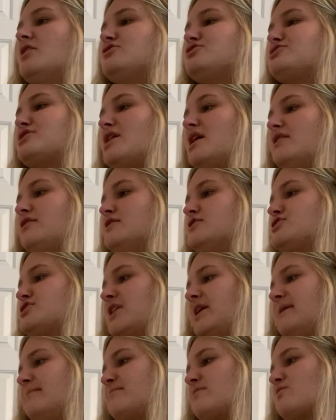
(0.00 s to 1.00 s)
Draw the
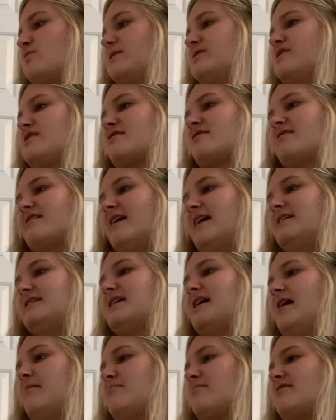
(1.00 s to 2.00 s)
drapes when the sun
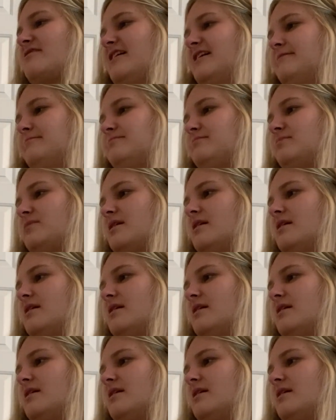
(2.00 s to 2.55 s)
comes in,